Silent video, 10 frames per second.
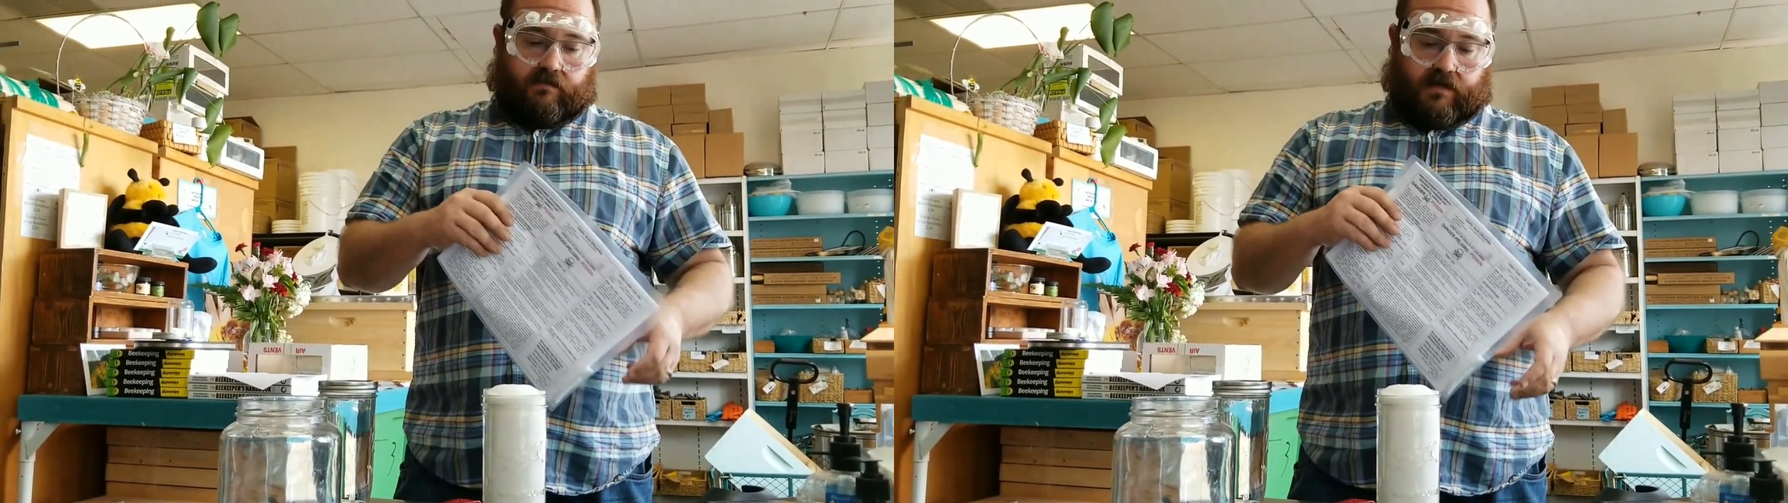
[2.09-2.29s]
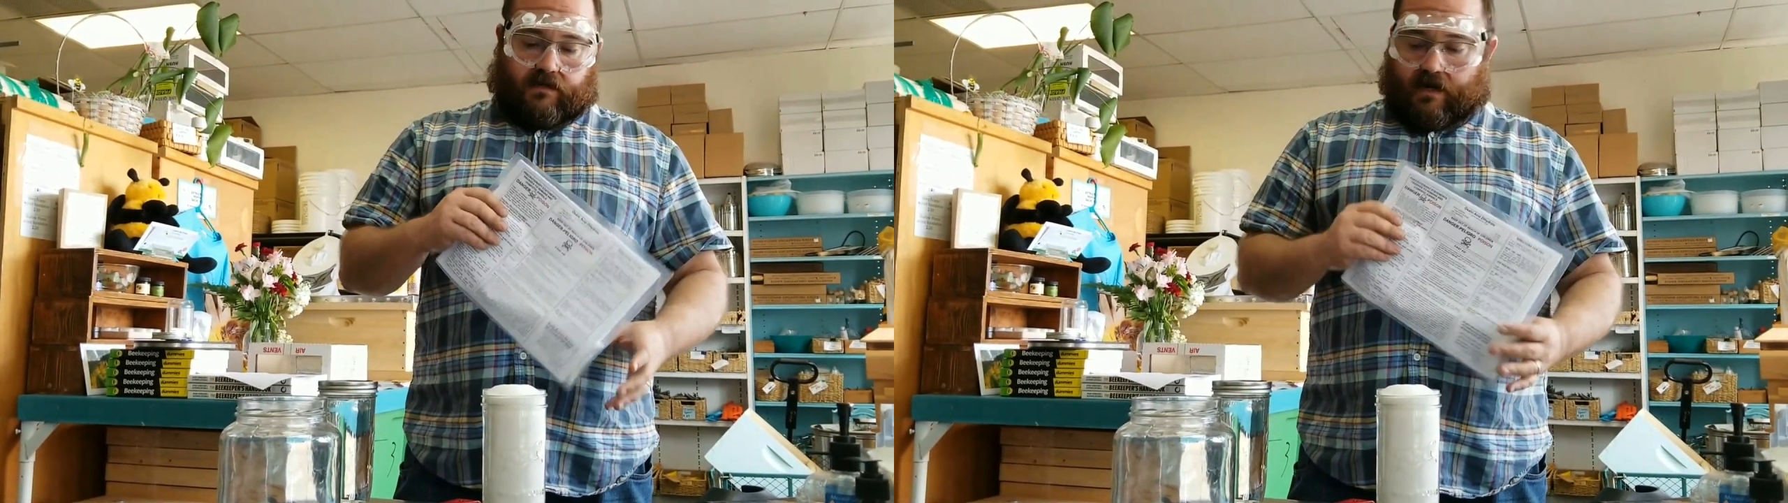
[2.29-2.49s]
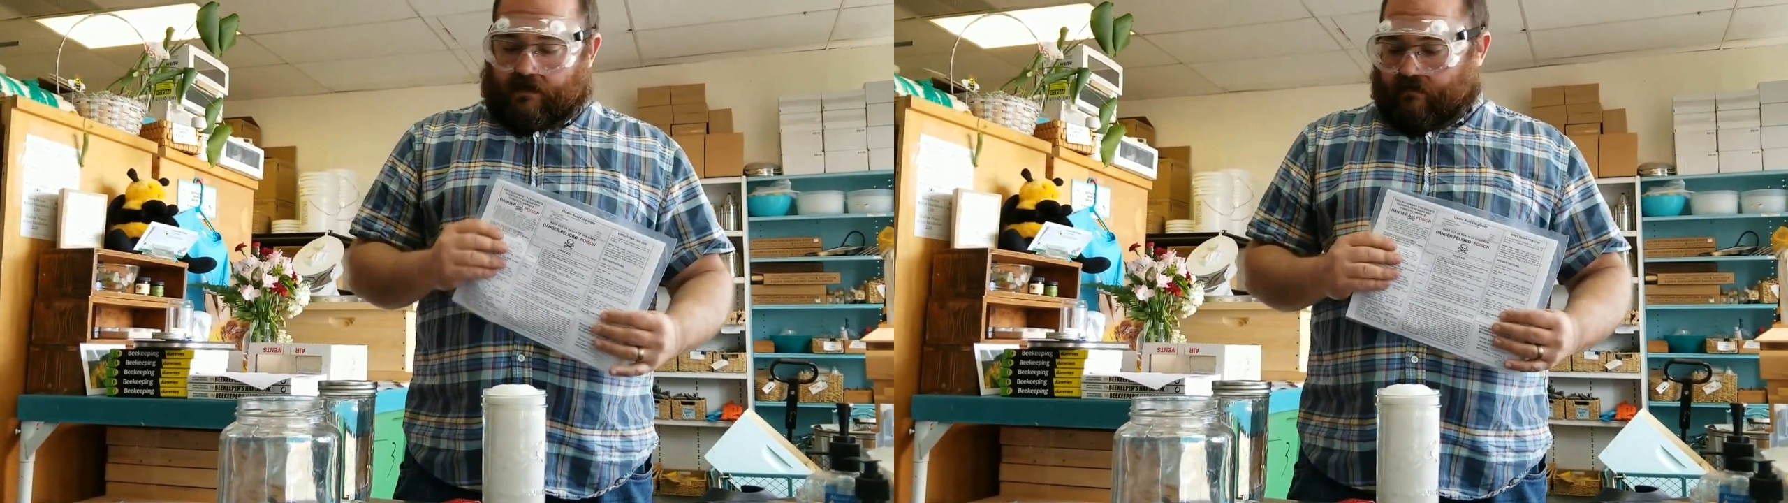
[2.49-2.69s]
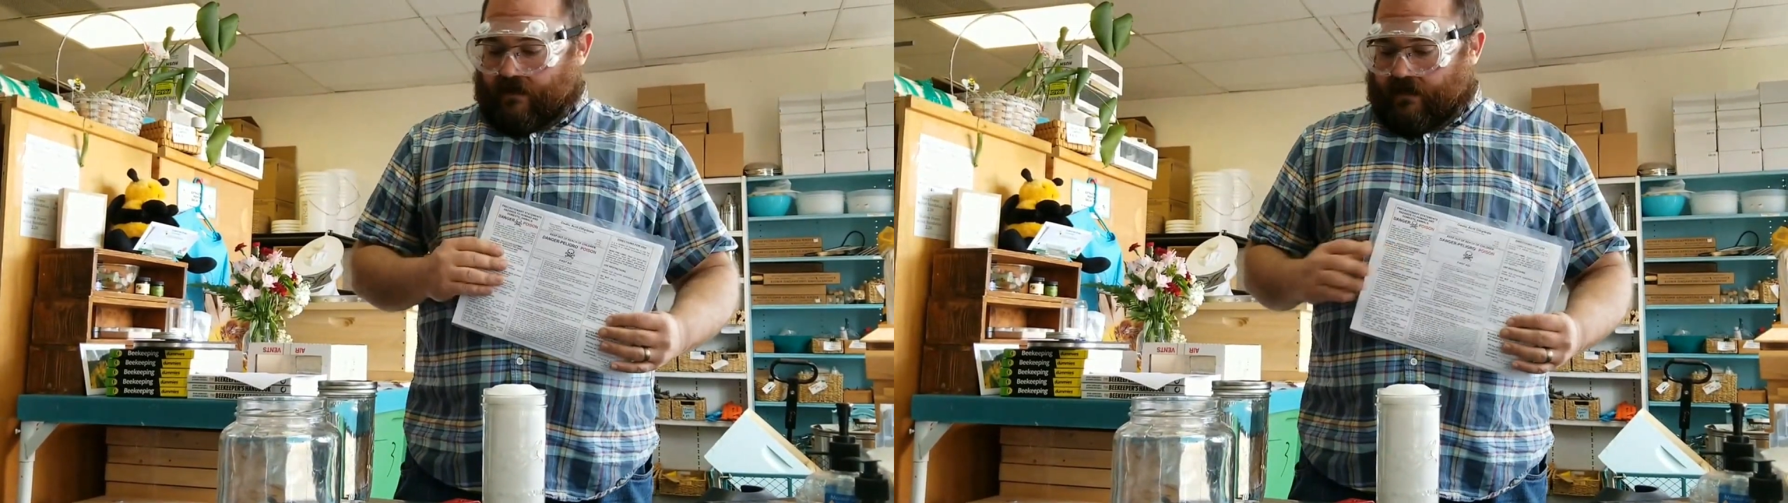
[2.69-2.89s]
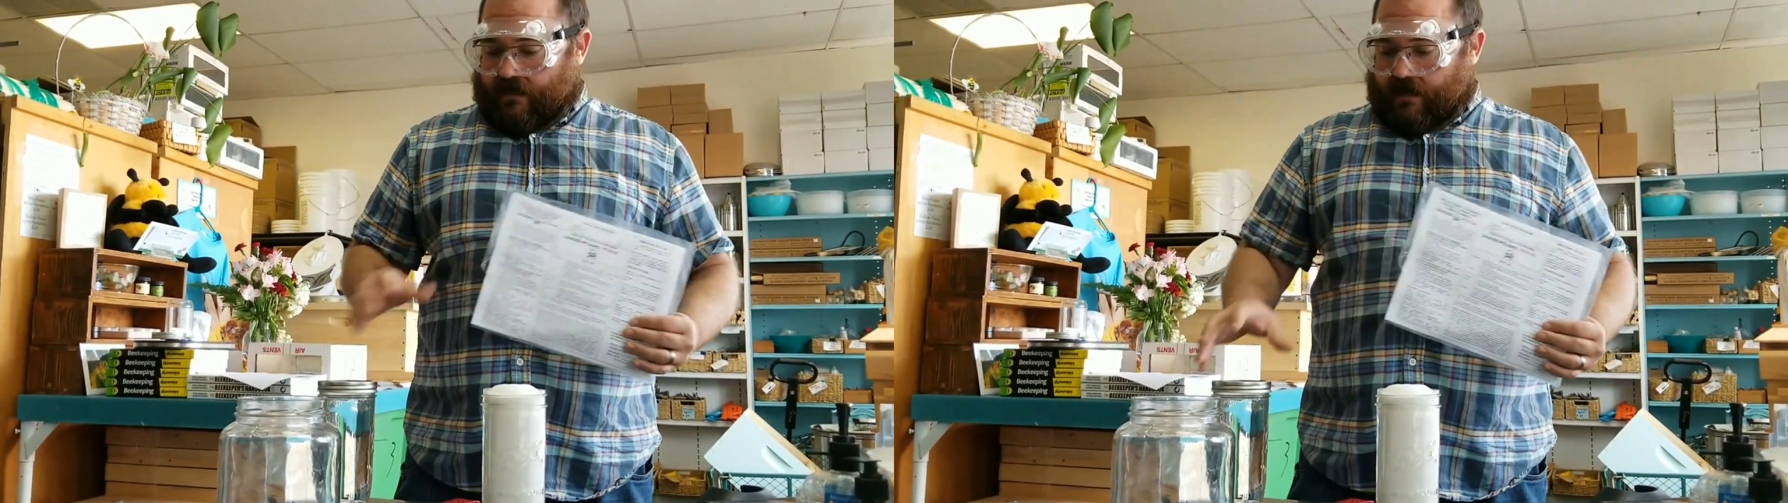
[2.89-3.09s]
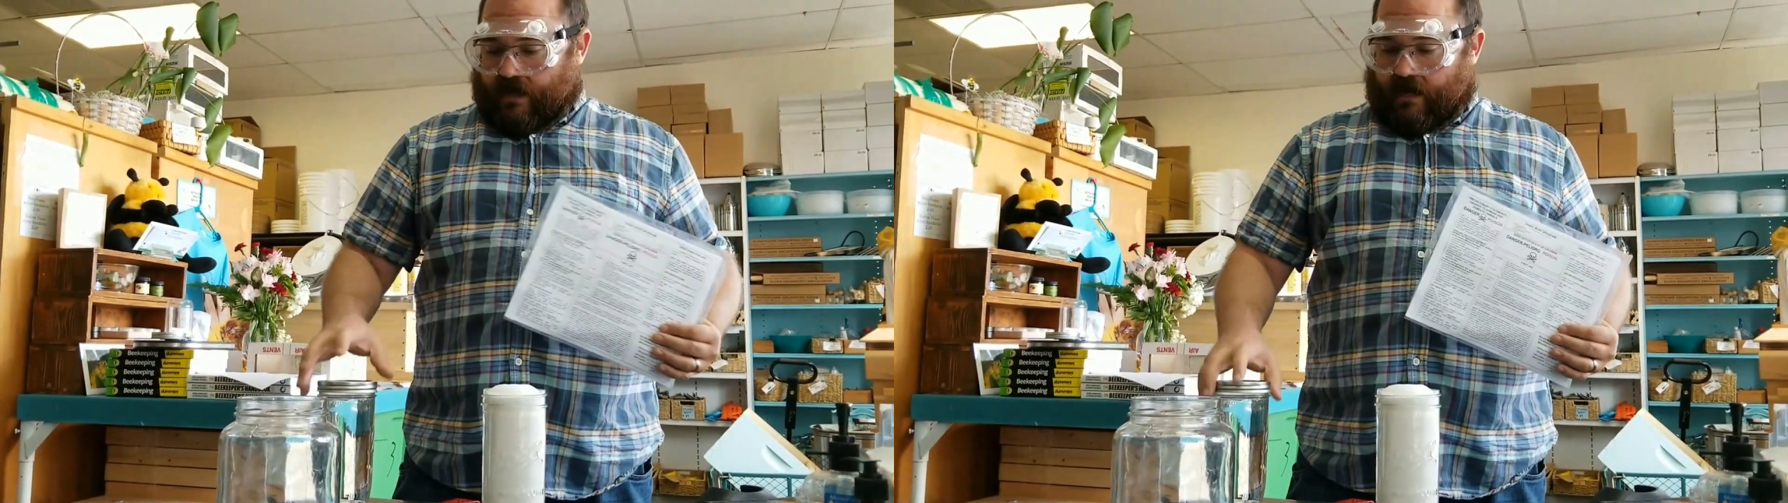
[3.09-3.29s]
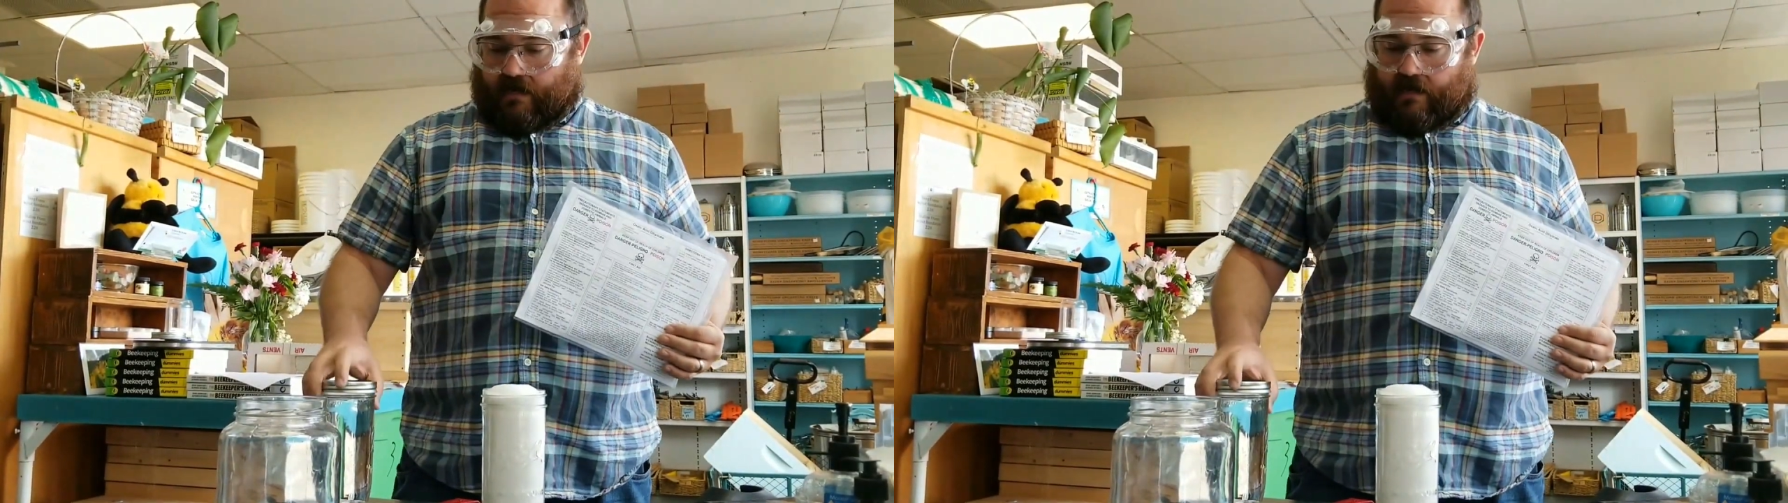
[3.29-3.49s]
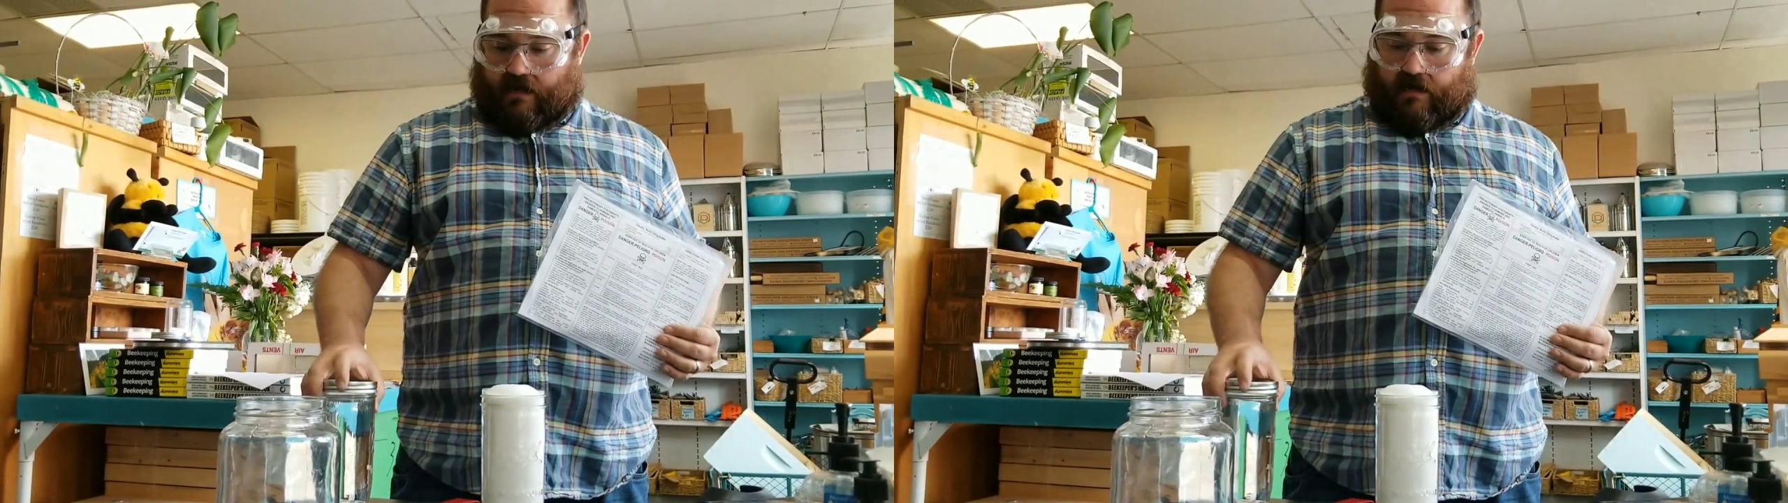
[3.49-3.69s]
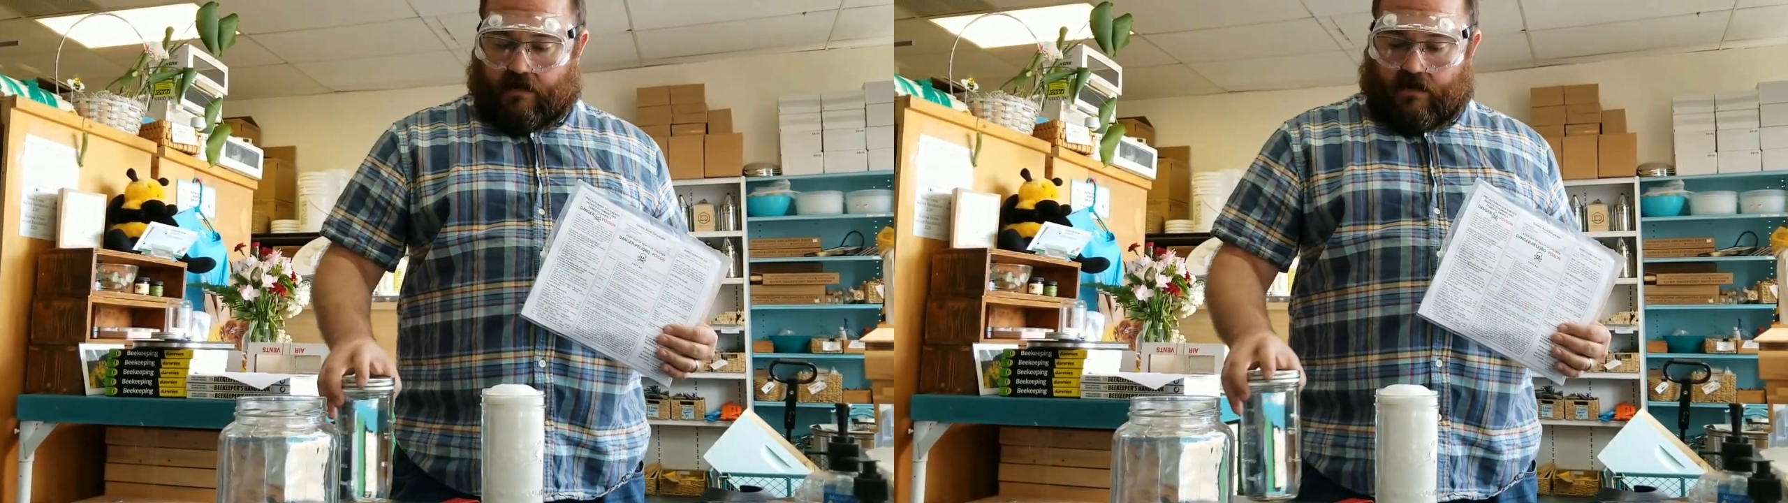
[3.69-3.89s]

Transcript: Bee or Not To Bee, and uh,